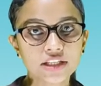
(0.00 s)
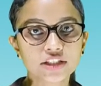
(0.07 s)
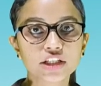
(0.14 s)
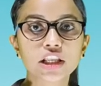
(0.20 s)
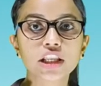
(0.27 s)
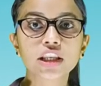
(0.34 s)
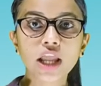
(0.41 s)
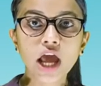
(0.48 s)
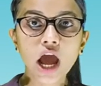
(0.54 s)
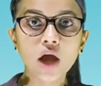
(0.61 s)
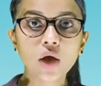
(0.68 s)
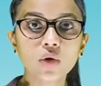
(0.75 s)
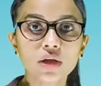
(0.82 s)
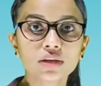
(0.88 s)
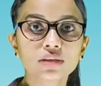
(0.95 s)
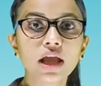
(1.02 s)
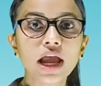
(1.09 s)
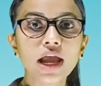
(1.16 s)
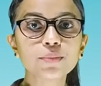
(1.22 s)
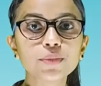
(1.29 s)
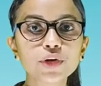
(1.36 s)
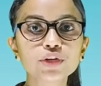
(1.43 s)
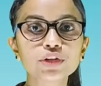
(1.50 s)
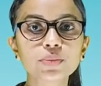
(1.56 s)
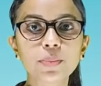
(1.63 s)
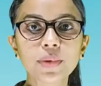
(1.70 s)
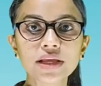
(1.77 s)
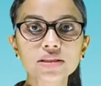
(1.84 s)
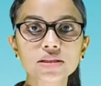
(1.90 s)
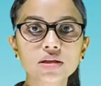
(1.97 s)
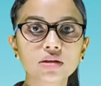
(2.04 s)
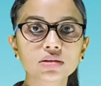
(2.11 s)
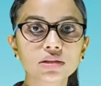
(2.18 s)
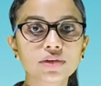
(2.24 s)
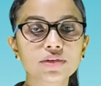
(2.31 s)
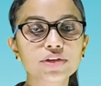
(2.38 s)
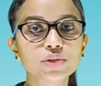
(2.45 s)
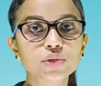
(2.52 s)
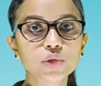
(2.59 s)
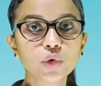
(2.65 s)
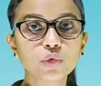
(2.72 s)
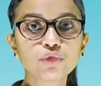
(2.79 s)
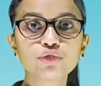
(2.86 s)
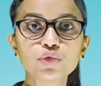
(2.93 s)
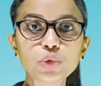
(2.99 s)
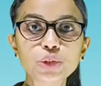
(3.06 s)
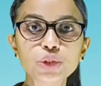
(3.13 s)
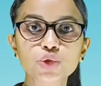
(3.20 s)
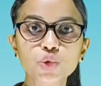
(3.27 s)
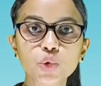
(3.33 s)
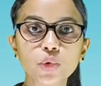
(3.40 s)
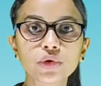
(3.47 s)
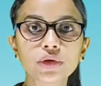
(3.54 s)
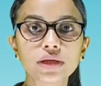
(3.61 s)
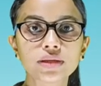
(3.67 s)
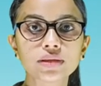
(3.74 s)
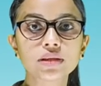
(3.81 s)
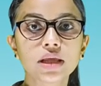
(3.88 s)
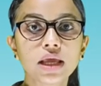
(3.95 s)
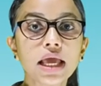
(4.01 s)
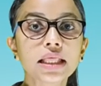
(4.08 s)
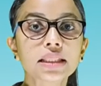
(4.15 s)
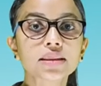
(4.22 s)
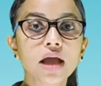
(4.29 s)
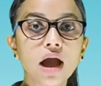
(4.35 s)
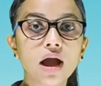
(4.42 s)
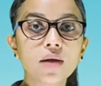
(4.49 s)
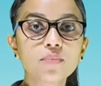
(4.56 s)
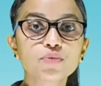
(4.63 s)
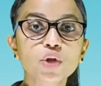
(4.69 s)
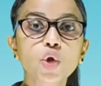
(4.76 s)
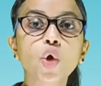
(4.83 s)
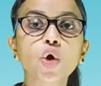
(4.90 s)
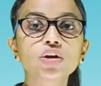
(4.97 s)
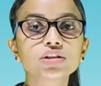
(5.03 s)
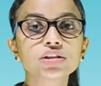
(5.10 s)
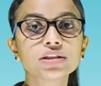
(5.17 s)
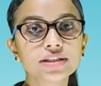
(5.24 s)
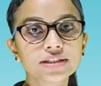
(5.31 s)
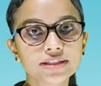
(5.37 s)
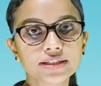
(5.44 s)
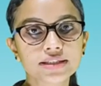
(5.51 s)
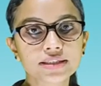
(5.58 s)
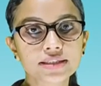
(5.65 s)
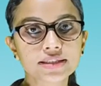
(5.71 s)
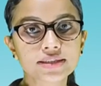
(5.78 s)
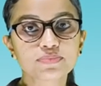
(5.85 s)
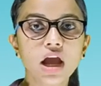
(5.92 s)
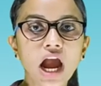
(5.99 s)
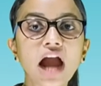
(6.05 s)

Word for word: Till now, the embryo depends on the reserve food stored in the cotyledons.